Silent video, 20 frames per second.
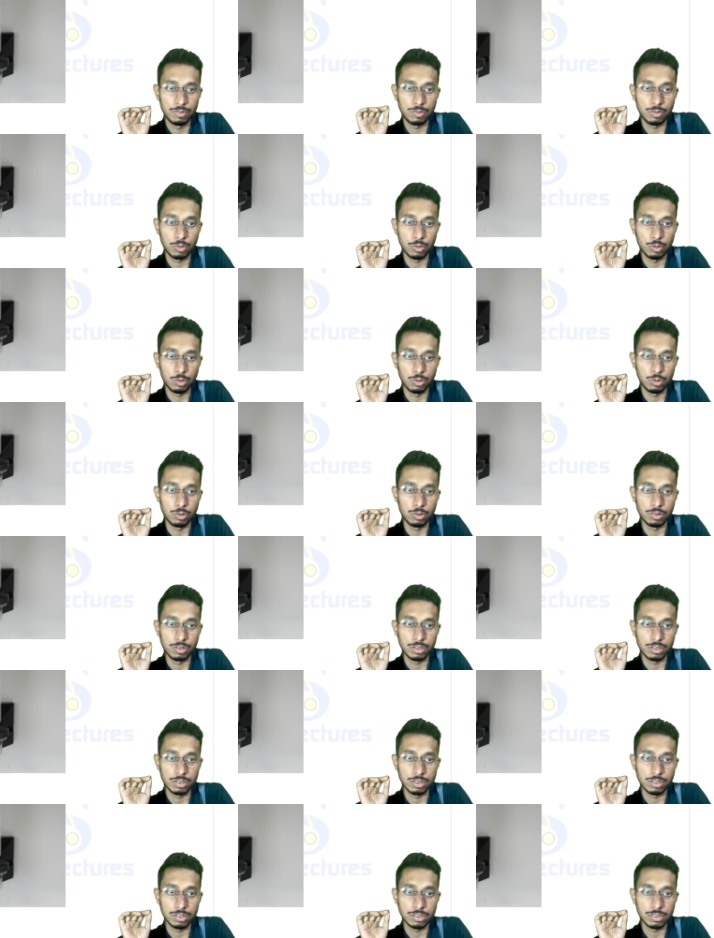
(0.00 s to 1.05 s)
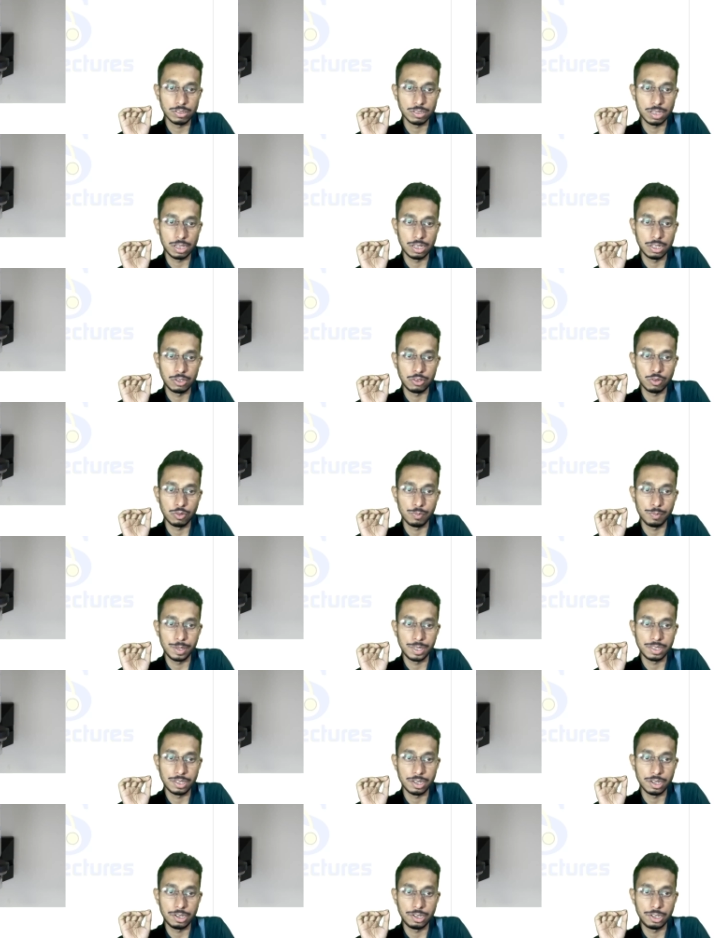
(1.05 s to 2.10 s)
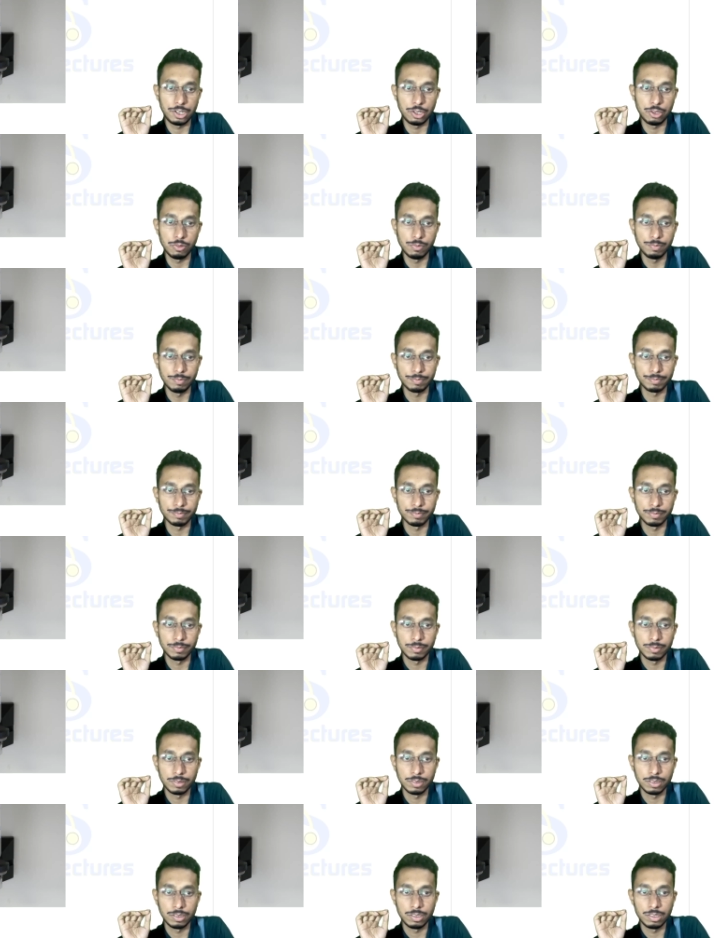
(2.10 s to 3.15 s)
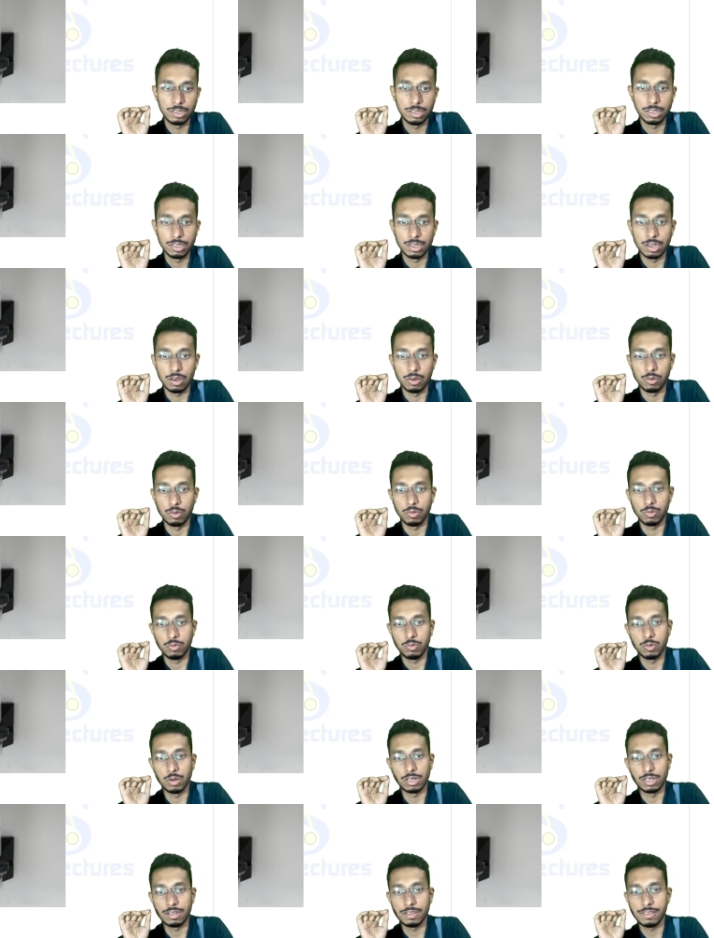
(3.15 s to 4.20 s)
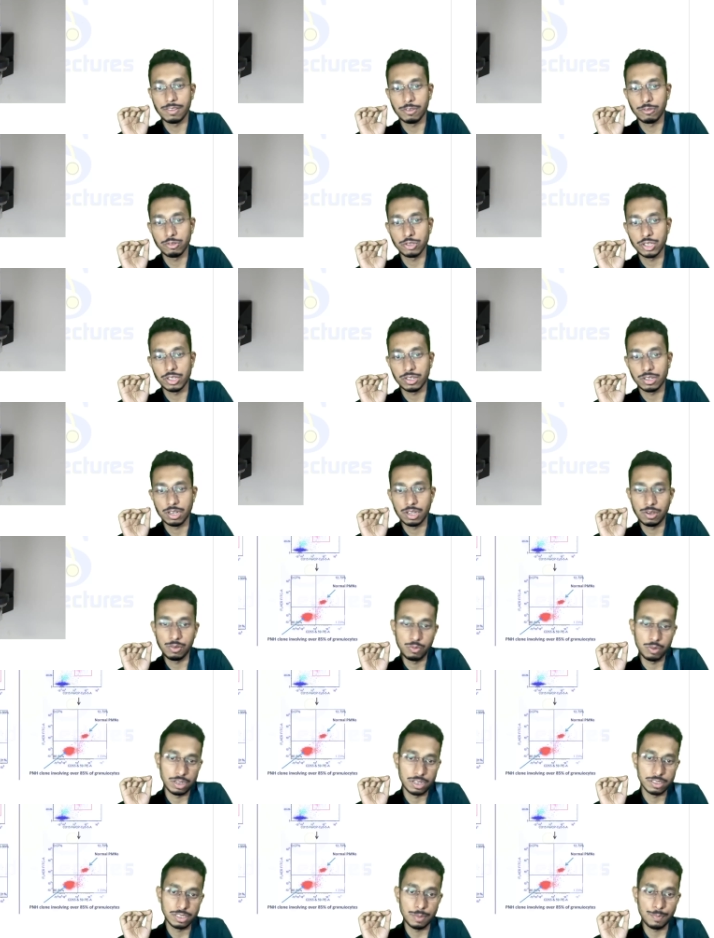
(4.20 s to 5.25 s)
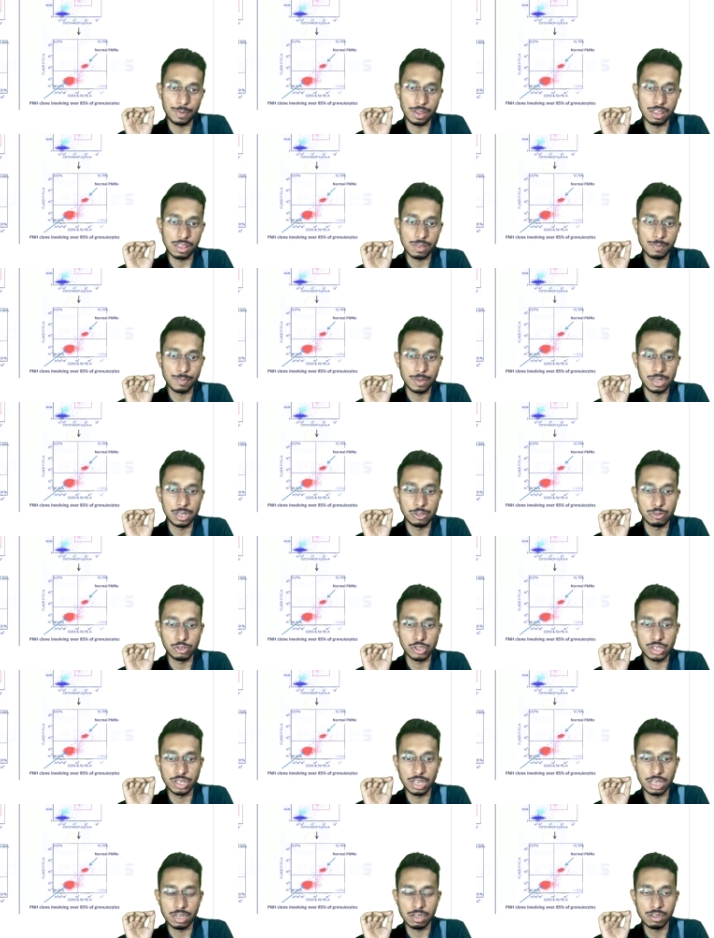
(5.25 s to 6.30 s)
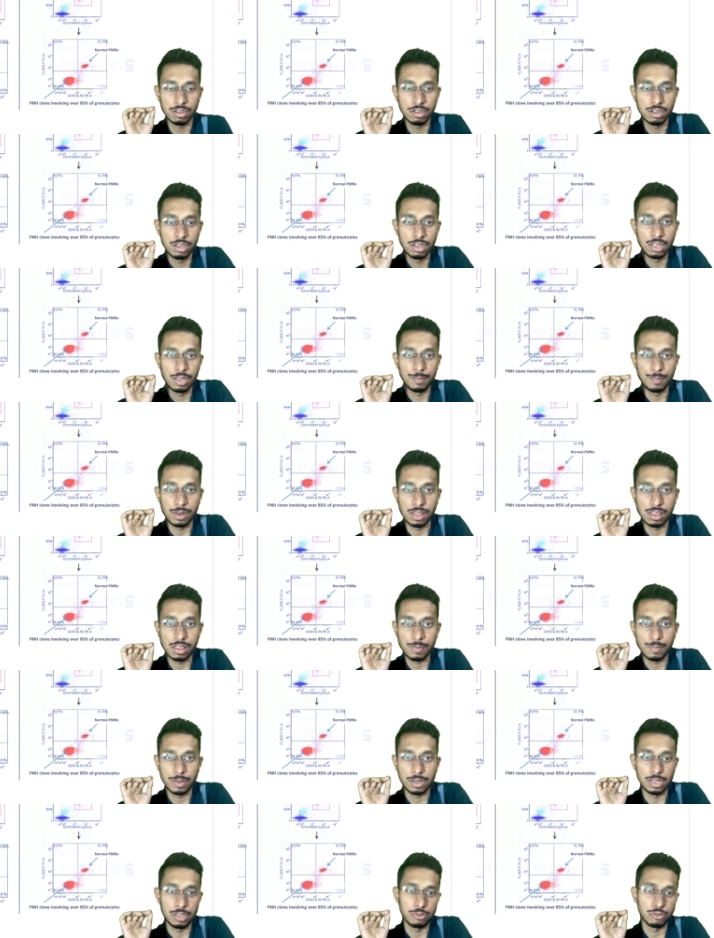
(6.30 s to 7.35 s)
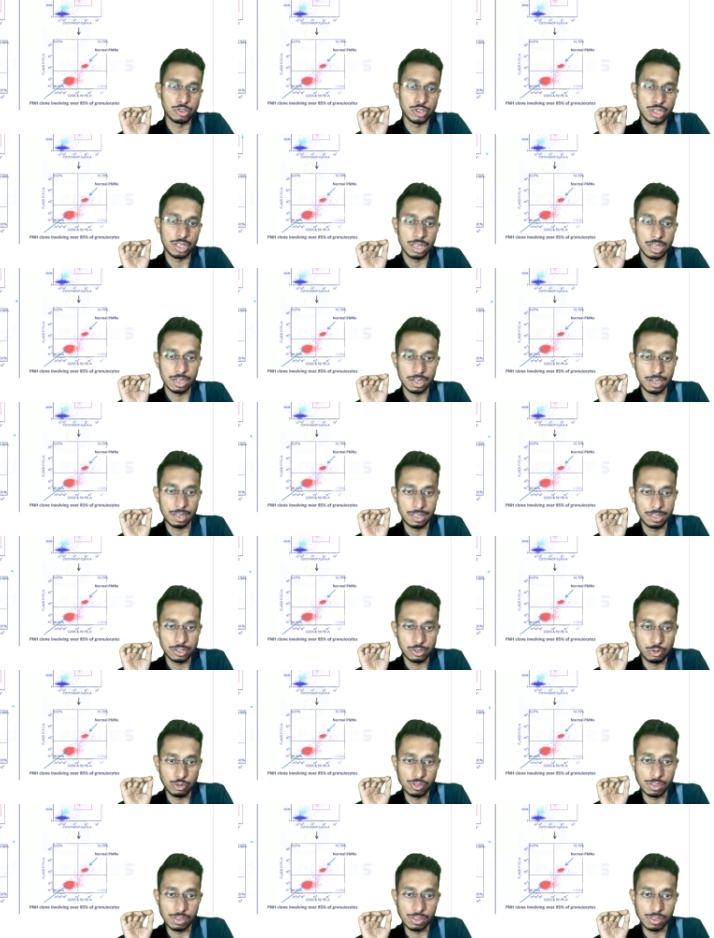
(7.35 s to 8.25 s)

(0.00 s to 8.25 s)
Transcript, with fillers: Flow cytometer tube. Now what is used? What is the principle used here? Principle used here is to